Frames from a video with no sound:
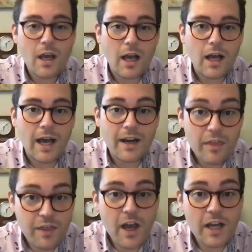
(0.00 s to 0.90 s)
And a
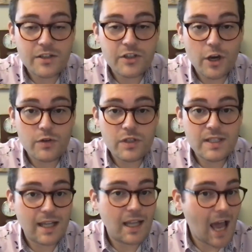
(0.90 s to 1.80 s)
third had chosen
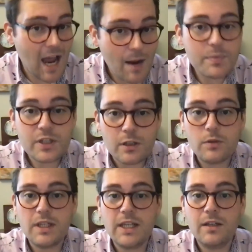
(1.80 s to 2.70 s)
to tell
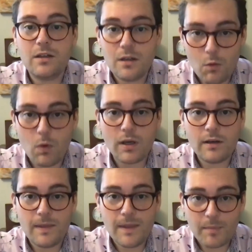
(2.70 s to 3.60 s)
absolutely no
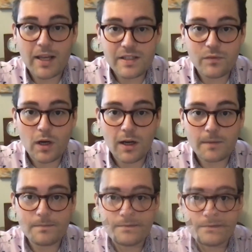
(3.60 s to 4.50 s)
one in their place of work.